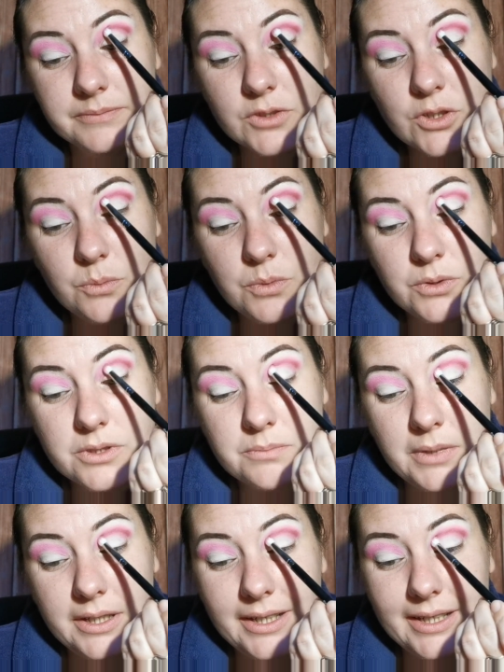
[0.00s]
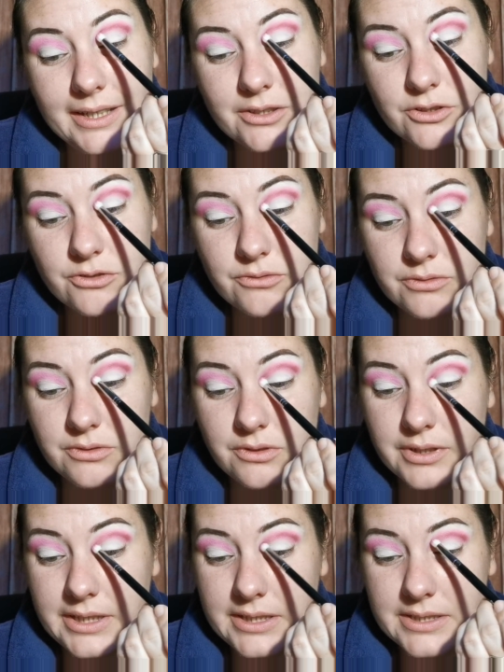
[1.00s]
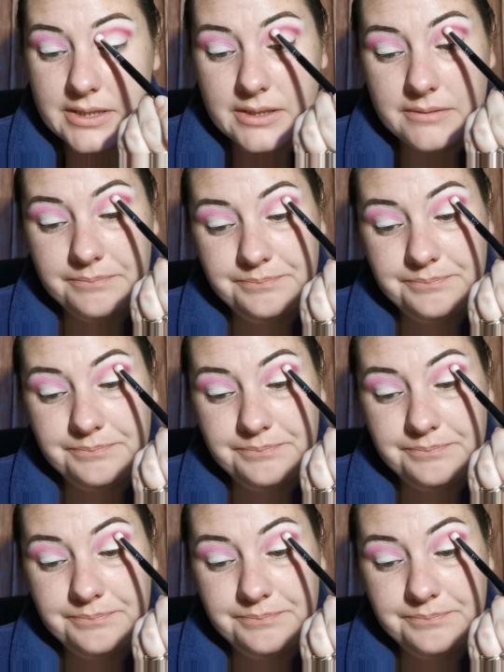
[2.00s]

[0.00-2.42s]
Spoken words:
towards my natural crease.